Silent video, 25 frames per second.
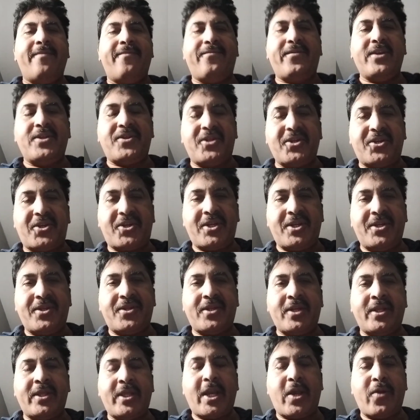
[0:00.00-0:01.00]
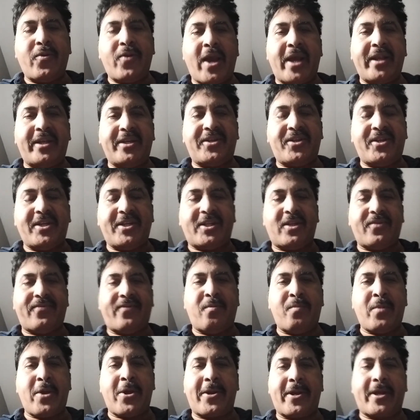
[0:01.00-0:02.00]
physicians in the United States of
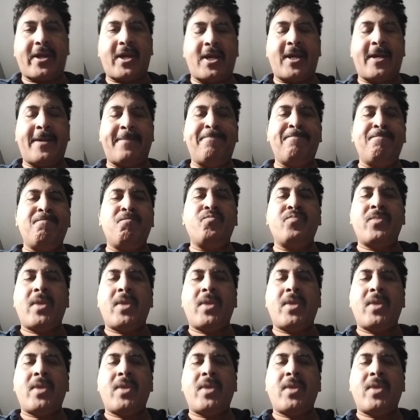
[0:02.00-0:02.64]
America,